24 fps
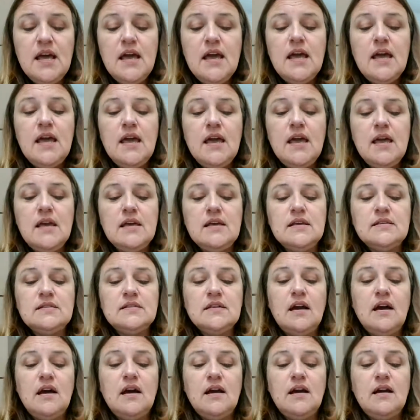it
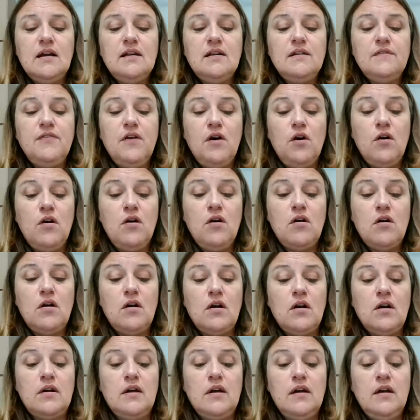is kind of
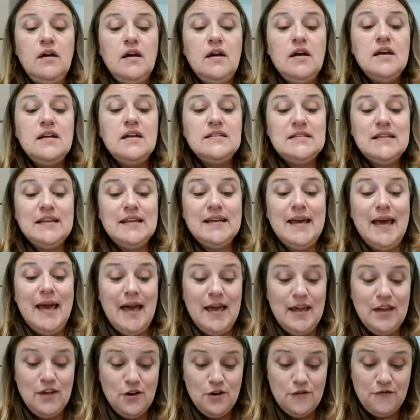hard to
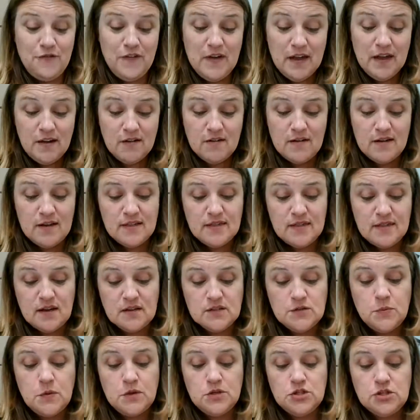get your finger in
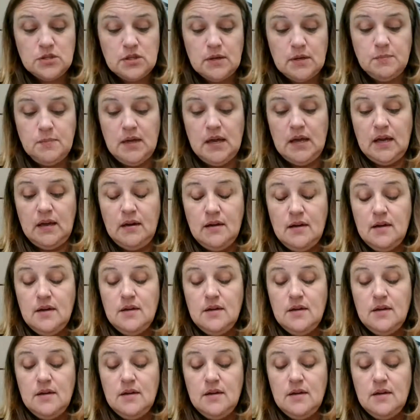there, especially me.